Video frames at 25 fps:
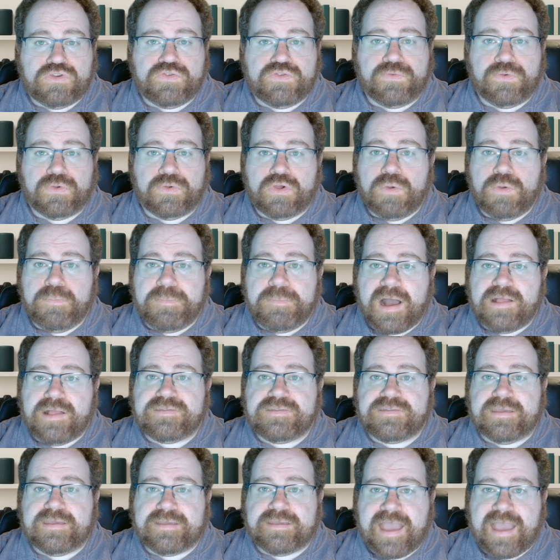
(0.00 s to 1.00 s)
for coupons
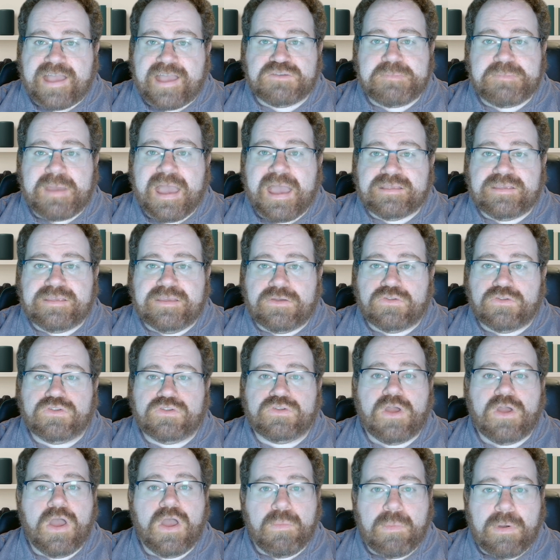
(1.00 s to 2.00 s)
and cashback deals
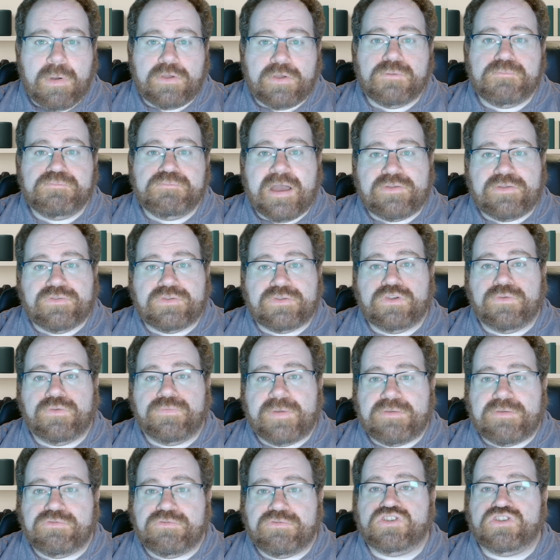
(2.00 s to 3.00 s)
while you're browsing your
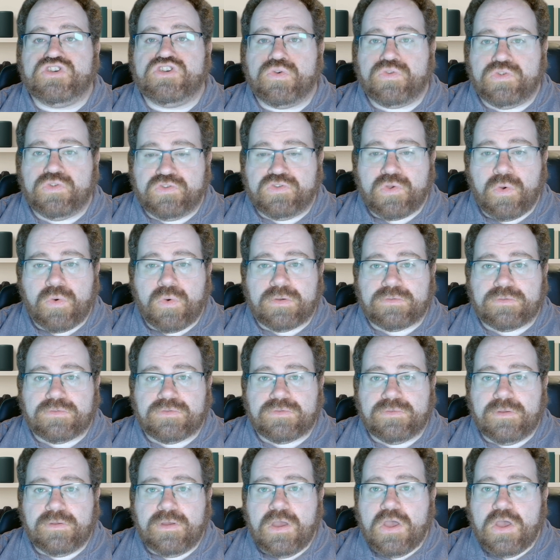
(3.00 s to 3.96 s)
favorite stores.